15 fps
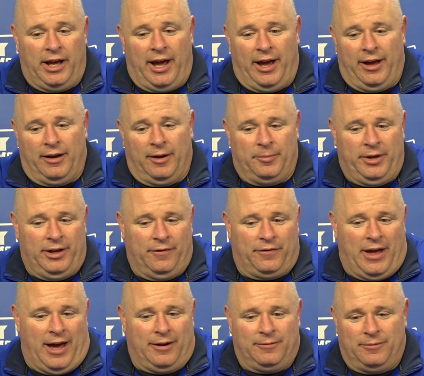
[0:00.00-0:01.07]
Yeah, I mean, if
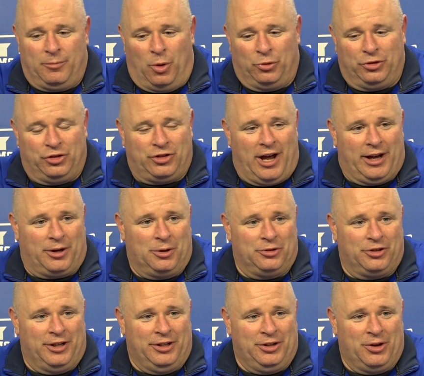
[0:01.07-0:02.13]
that Mosley shot
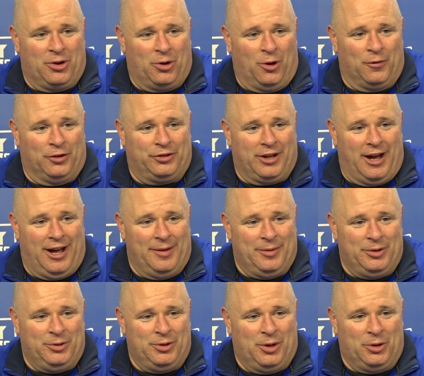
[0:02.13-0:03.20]
goes in, you go to
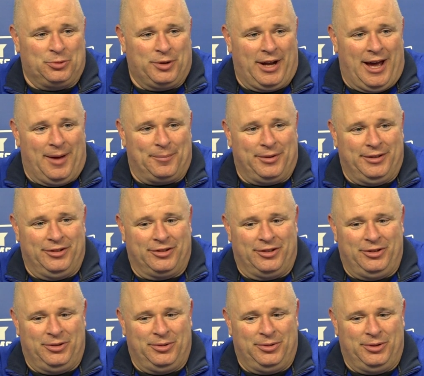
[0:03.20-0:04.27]
overtime, and who knows what happens,
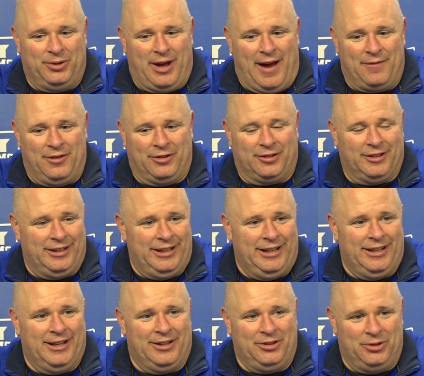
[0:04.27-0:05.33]
and you have this
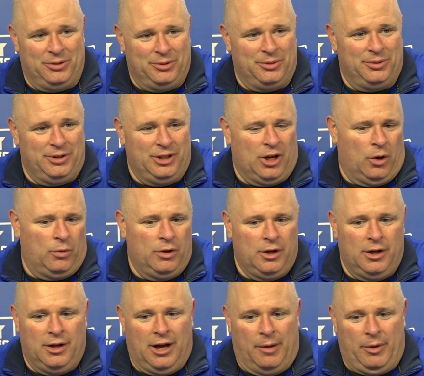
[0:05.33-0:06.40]
lead, and
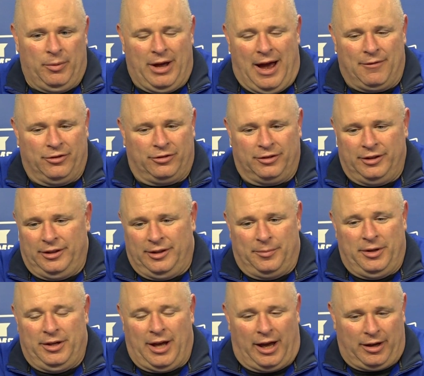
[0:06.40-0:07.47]

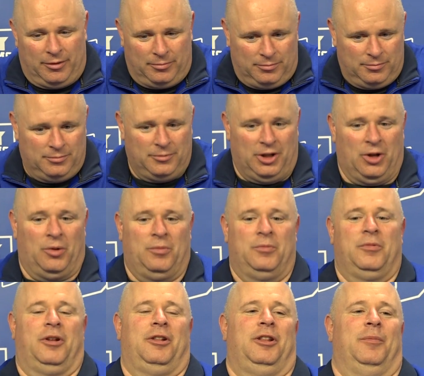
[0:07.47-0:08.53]
I could
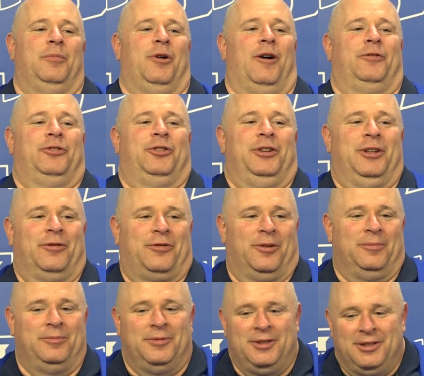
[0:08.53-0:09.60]
clip them off to you
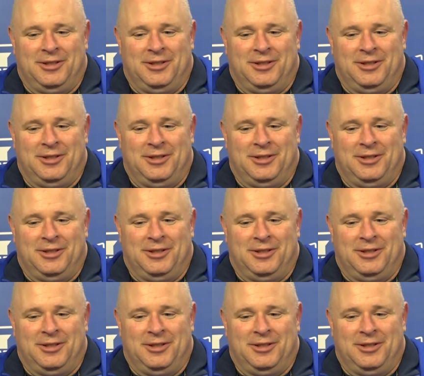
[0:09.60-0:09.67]
from